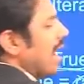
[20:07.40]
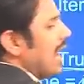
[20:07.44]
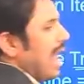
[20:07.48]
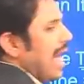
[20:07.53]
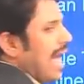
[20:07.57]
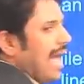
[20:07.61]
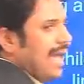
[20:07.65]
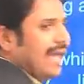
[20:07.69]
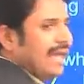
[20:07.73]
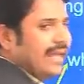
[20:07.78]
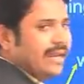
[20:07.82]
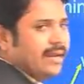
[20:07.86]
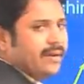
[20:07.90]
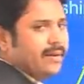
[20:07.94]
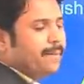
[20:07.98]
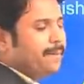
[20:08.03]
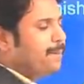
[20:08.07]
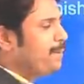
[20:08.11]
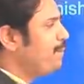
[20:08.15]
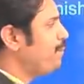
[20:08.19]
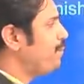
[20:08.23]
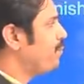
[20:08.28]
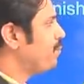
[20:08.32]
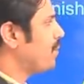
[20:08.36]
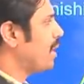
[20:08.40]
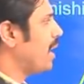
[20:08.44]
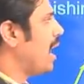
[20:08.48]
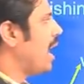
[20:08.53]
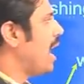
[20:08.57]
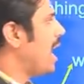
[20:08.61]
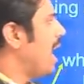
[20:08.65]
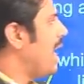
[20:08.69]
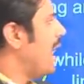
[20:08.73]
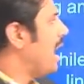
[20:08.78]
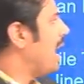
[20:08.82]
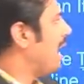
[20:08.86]
line.
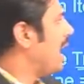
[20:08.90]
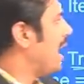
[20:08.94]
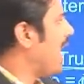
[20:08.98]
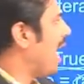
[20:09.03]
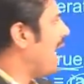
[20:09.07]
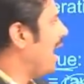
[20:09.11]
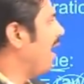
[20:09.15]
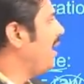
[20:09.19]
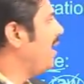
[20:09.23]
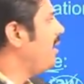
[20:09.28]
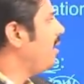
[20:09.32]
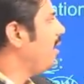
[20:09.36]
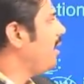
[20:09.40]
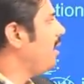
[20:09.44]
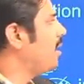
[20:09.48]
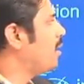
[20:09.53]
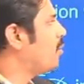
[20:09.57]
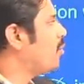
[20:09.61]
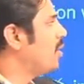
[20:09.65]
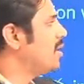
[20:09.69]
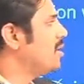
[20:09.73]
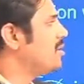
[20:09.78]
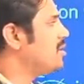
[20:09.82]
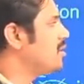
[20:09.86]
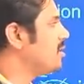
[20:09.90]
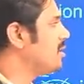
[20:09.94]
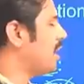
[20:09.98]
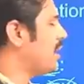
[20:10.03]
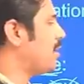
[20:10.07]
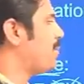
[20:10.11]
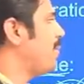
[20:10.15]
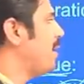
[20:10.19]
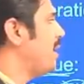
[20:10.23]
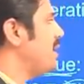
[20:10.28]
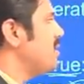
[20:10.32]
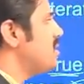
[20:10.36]
Line equal,
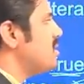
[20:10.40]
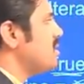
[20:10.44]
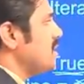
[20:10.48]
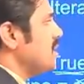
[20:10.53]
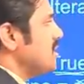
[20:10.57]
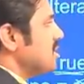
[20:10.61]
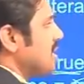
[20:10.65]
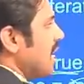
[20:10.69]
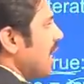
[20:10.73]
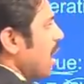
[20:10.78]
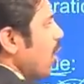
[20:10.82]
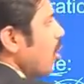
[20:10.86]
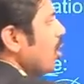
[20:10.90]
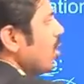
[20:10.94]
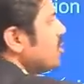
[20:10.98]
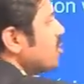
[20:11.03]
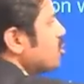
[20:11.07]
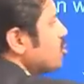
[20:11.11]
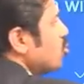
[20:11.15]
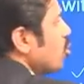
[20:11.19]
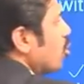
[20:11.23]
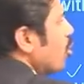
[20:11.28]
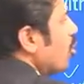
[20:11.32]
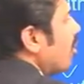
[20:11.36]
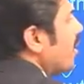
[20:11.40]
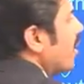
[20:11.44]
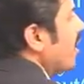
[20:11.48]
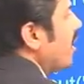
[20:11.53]
that means this hello is stored